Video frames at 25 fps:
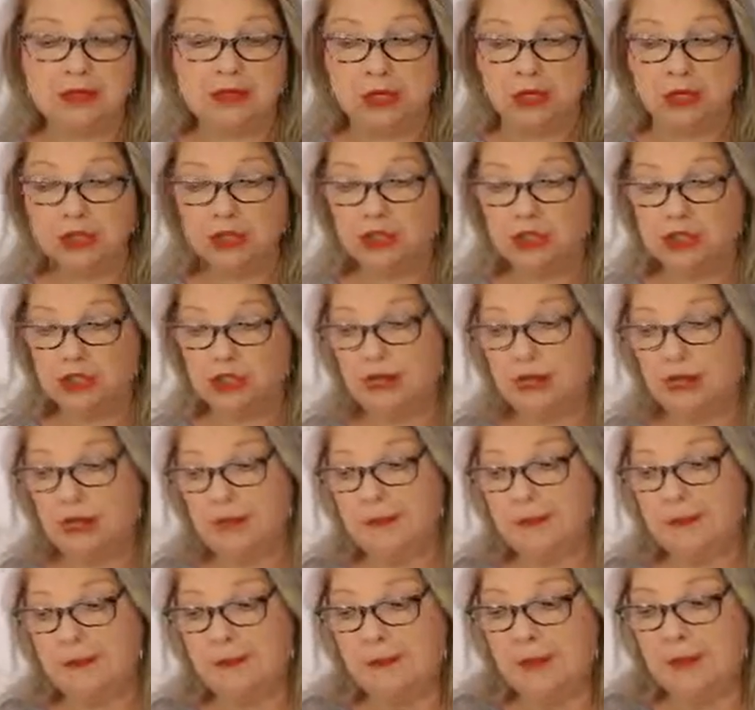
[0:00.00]
in good
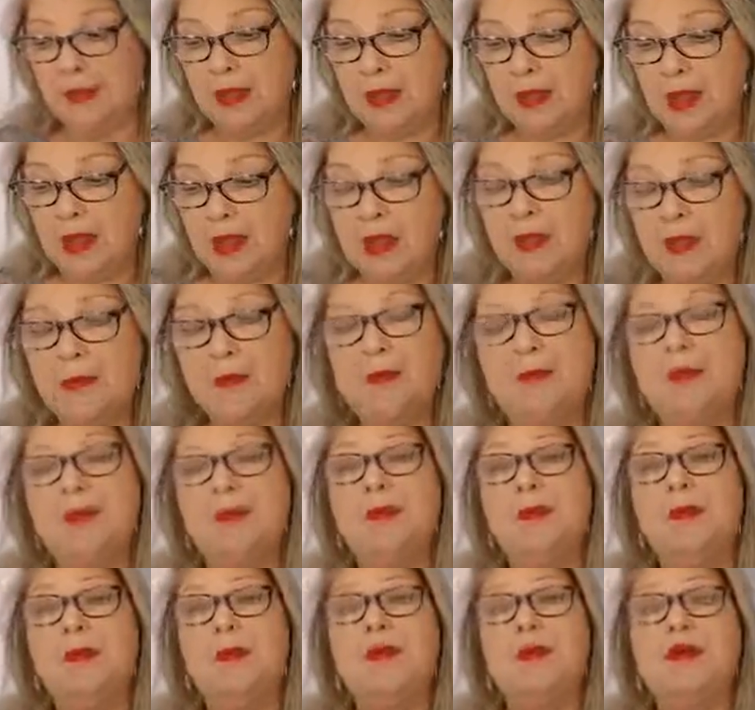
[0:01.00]
shape.
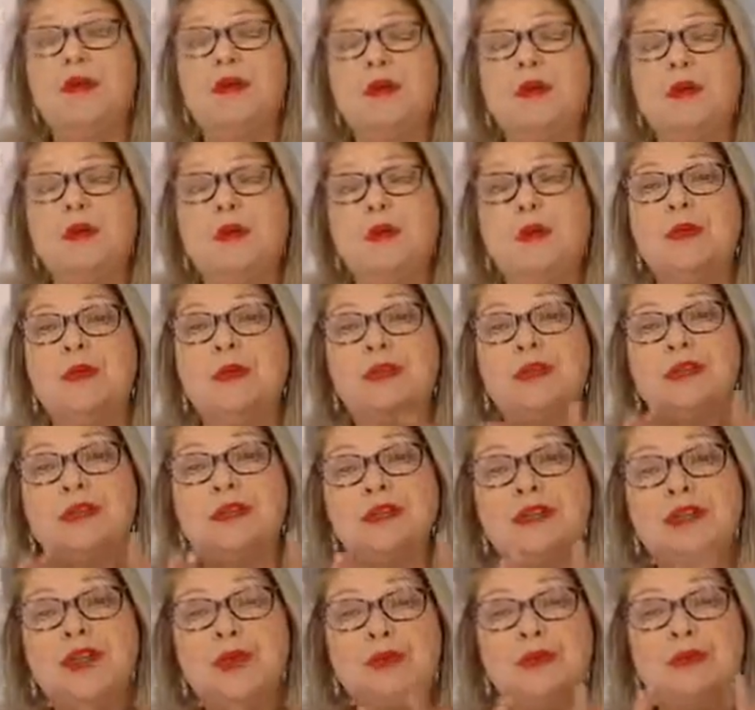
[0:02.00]
So there's
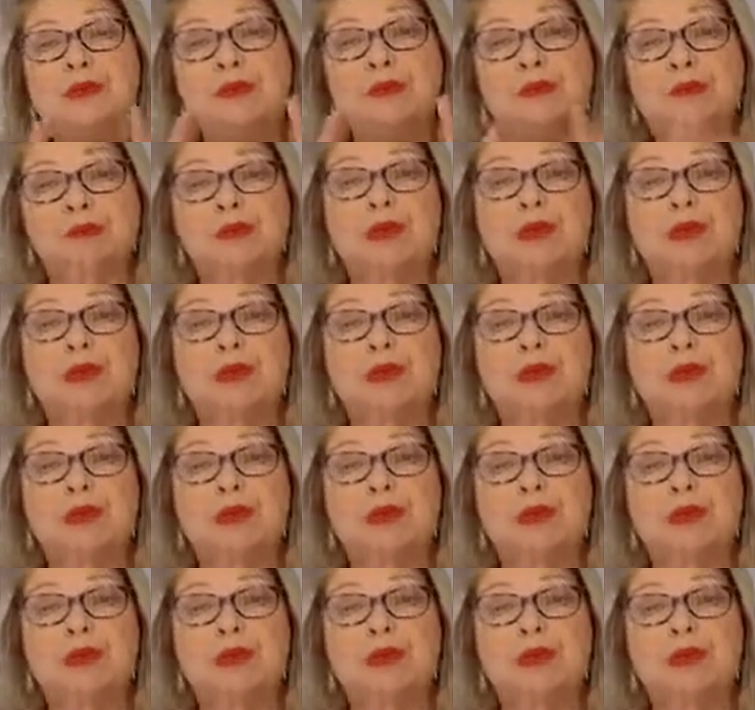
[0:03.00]
a couple of